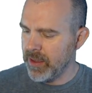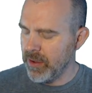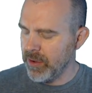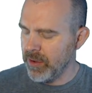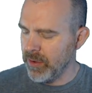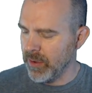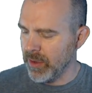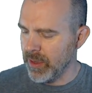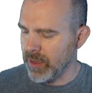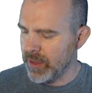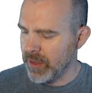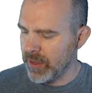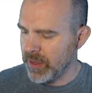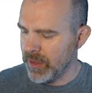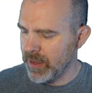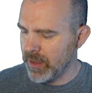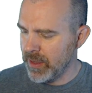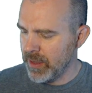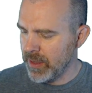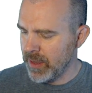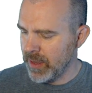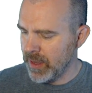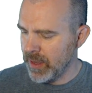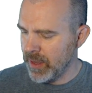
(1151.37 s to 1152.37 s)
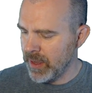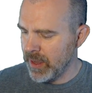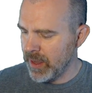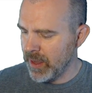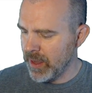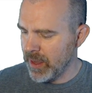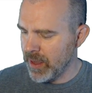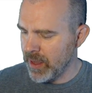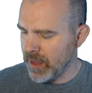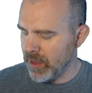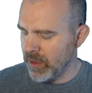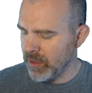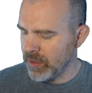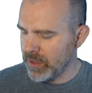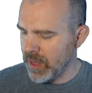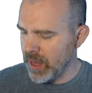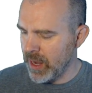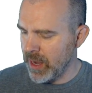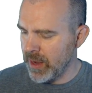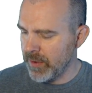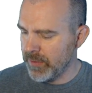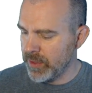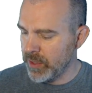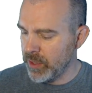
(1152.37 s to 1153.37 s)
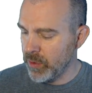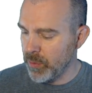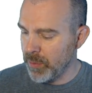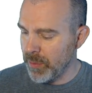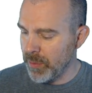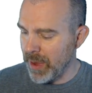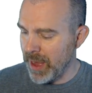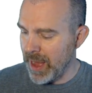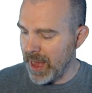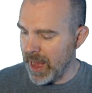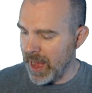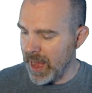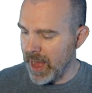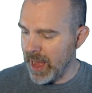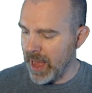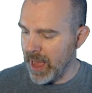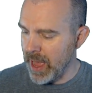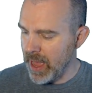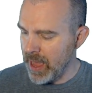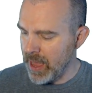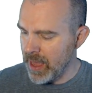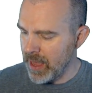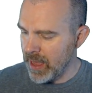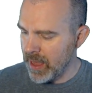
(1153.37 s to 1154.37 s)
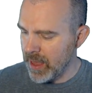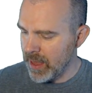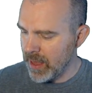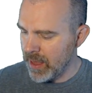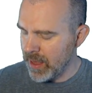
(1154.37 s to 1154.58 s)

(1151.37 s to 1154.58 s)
Oh, cosine of 2 pi